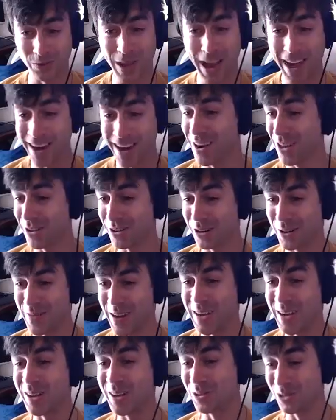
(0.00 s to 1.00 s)
add another
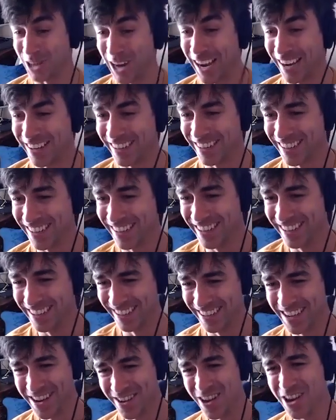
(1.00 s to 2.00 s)
command to go check, which
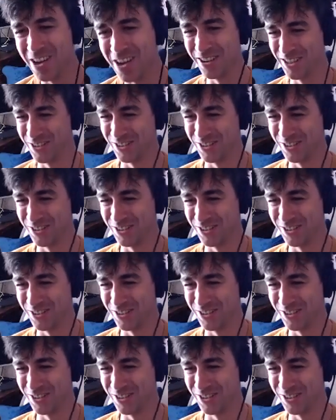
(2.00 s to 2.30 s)
would